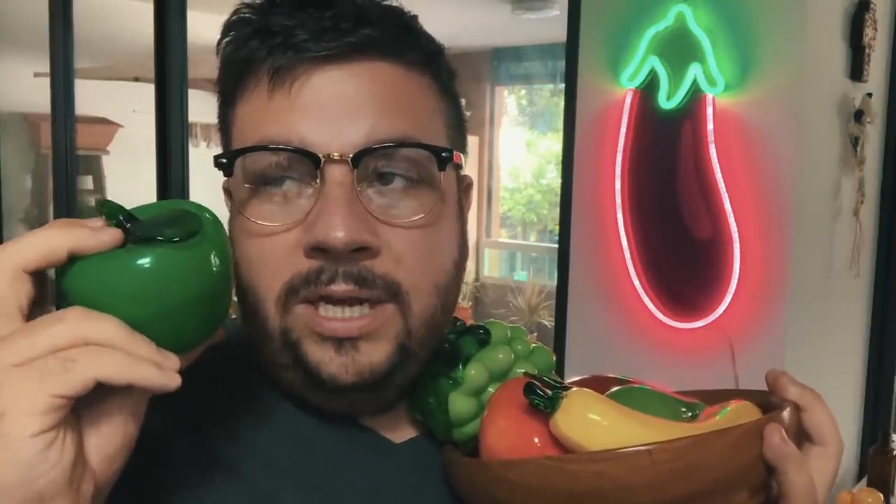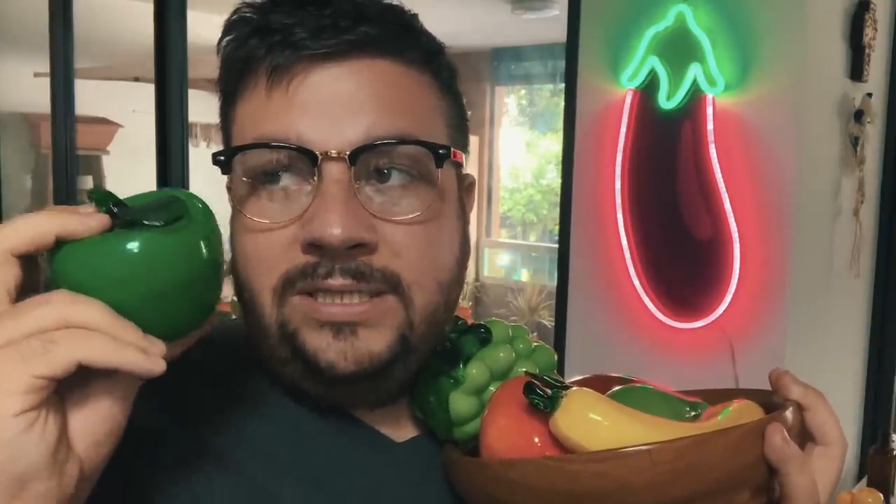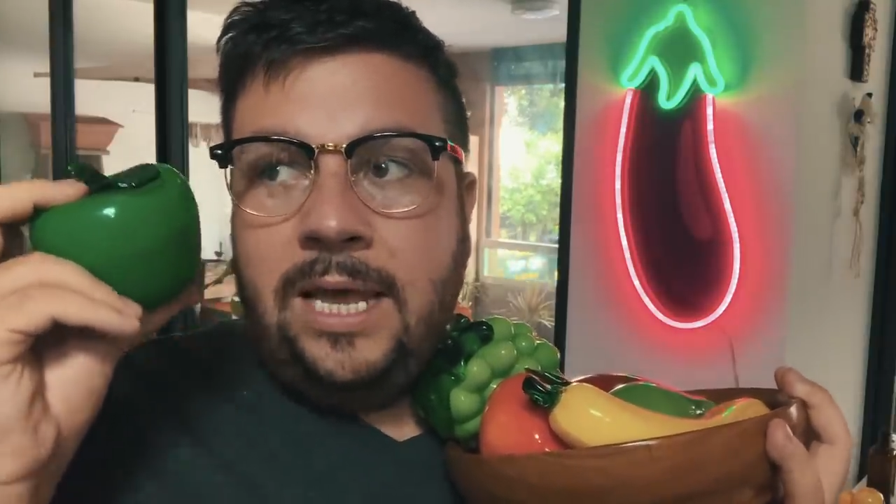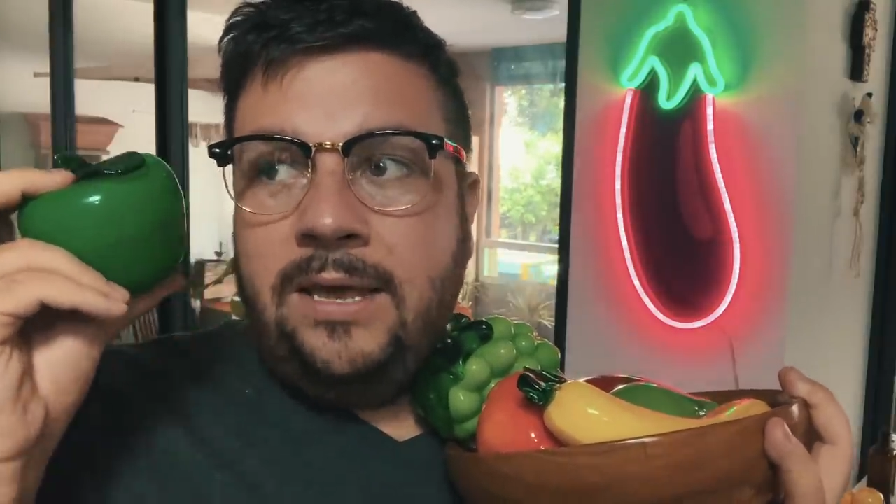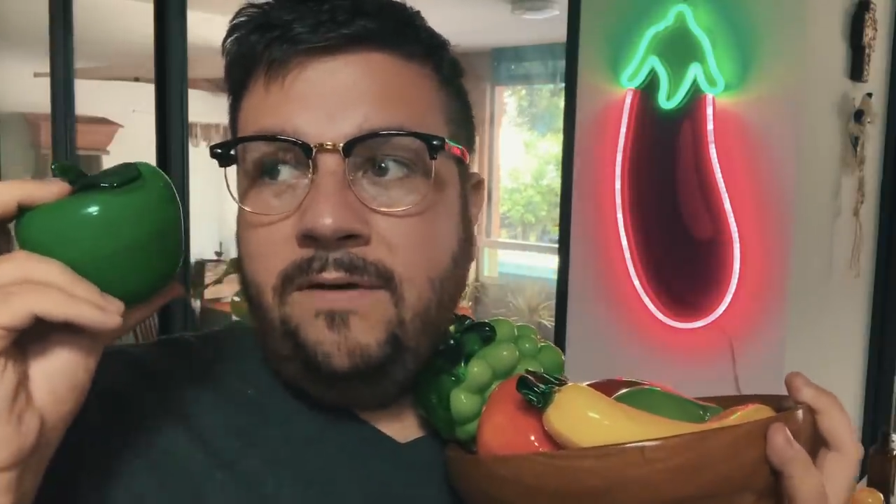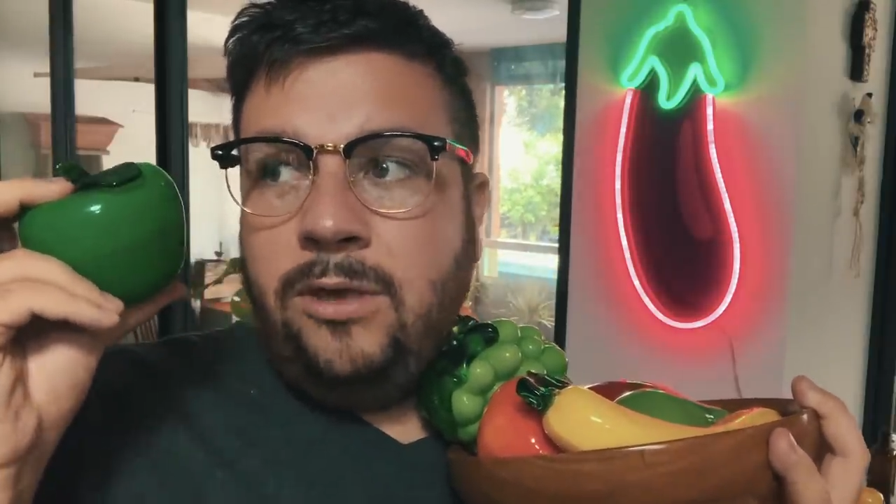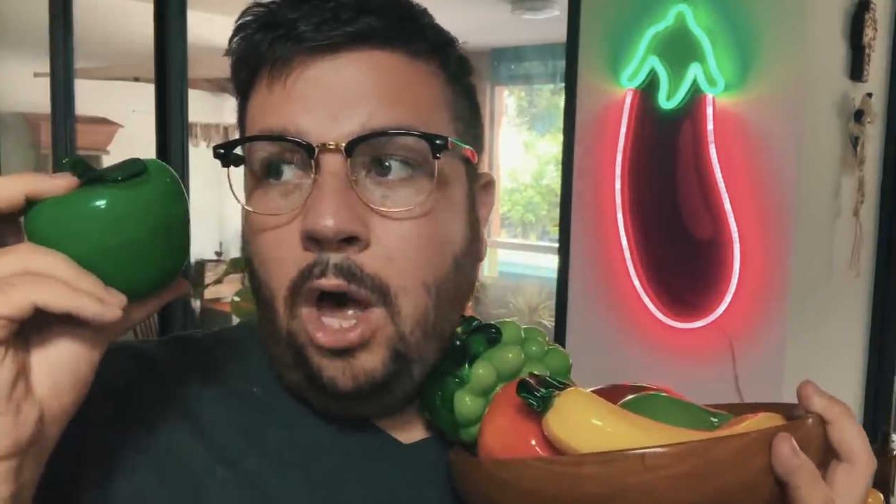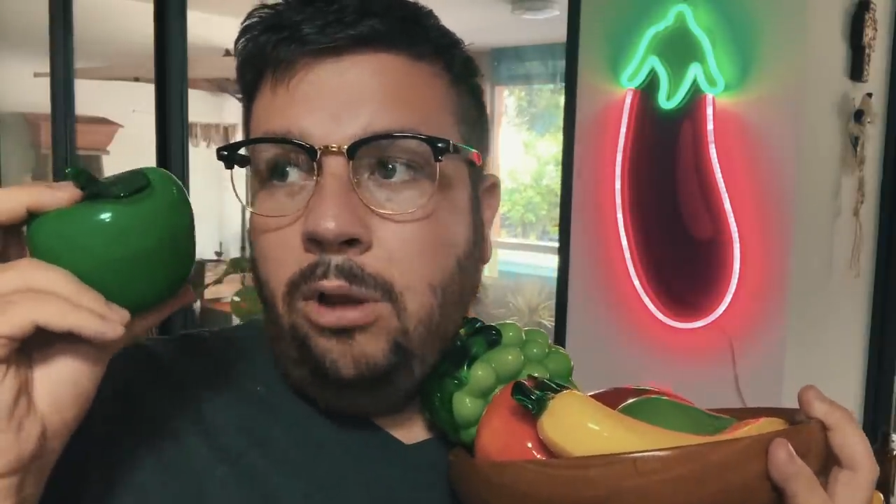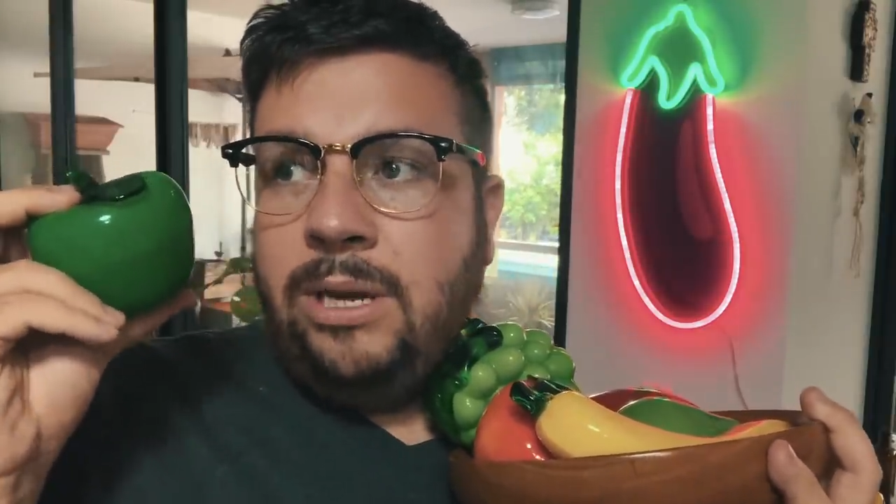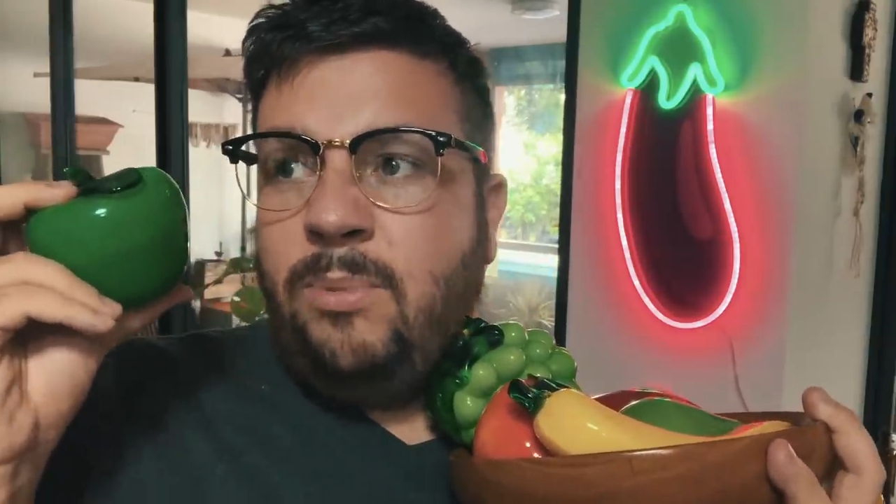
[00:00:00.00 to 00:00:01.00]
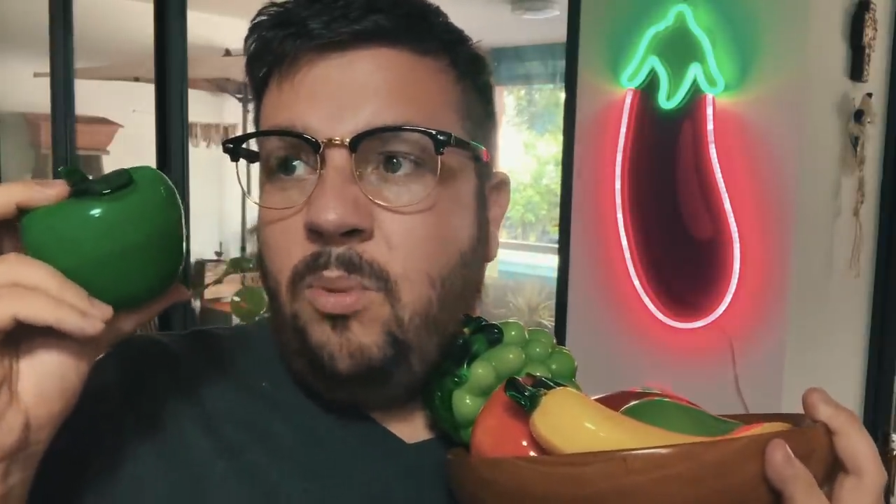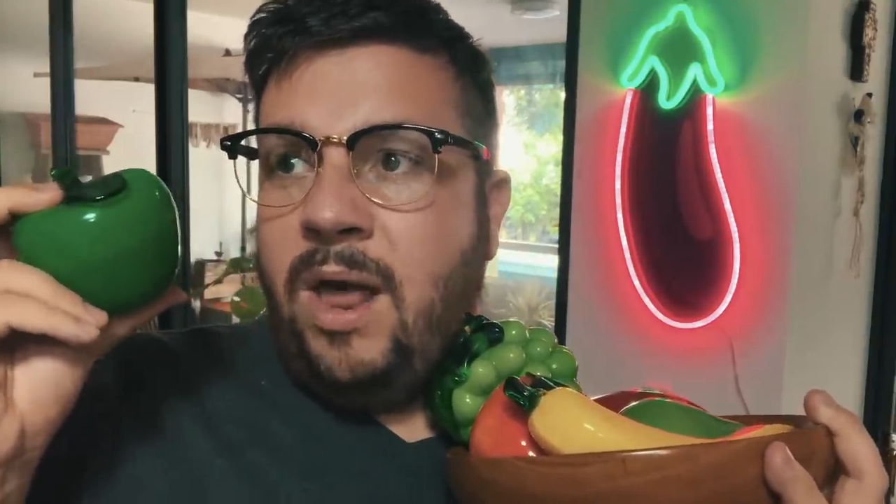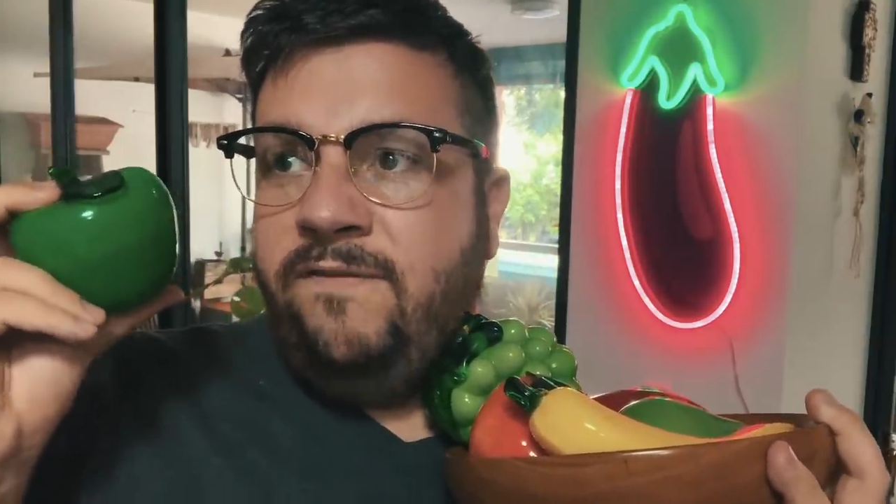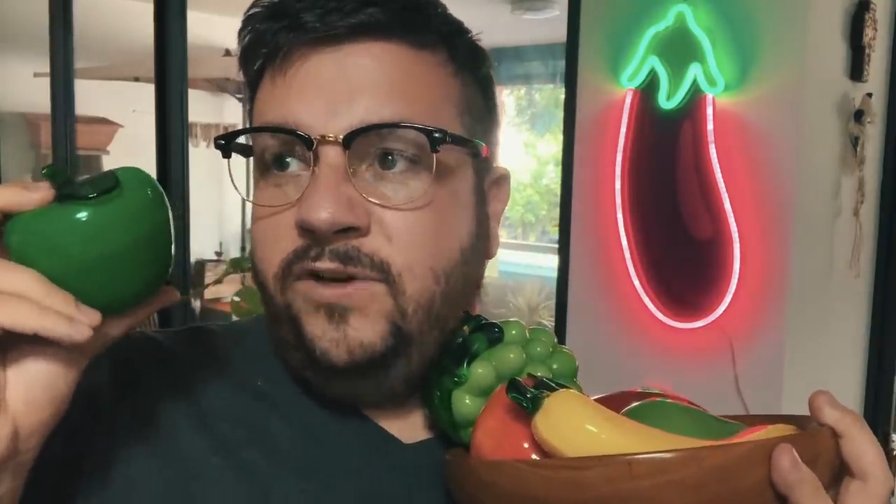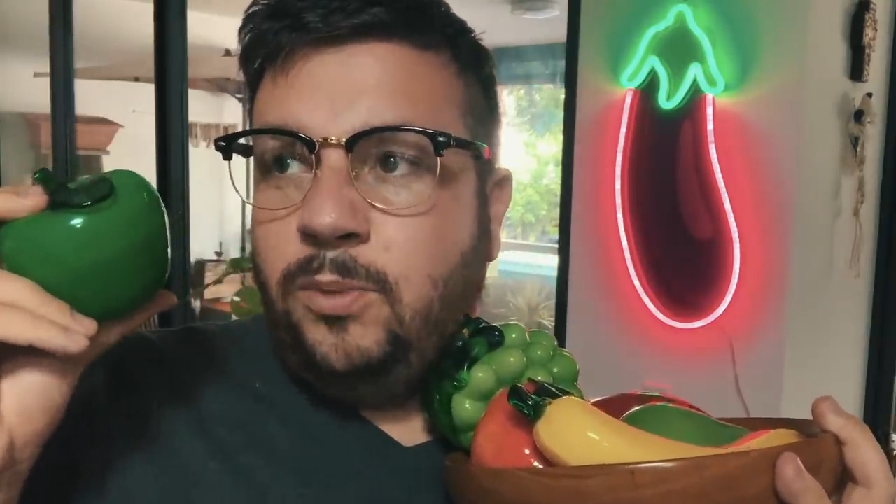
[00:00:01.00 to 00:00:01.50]
That's like goal number
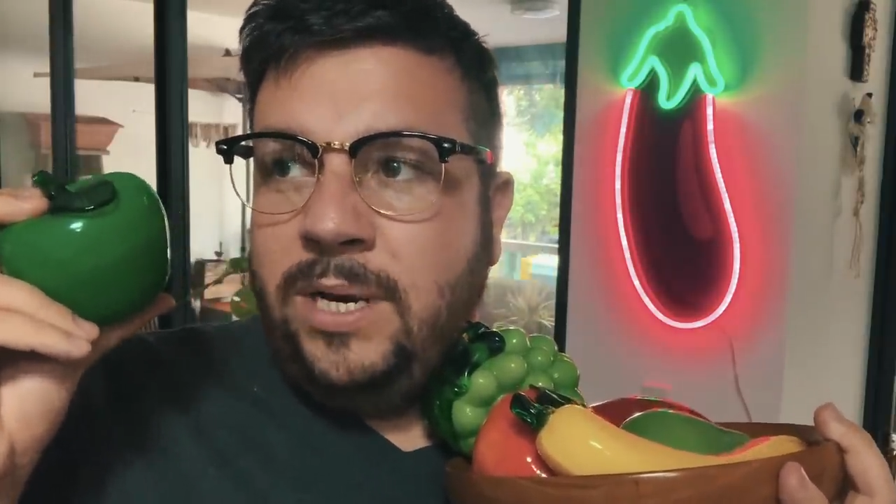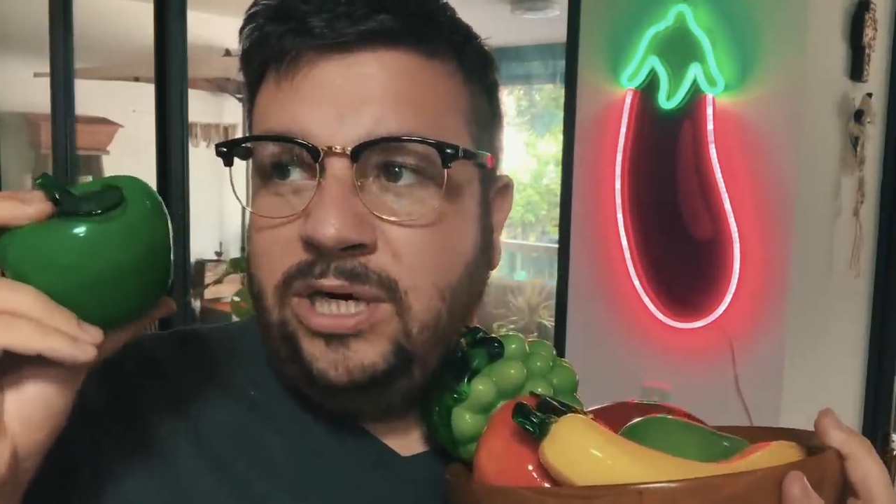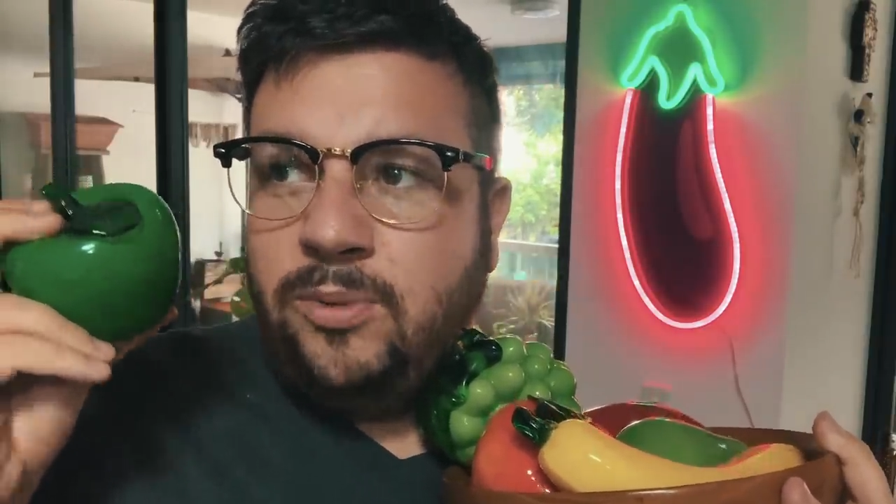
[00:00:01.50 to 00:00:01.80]
one for twenty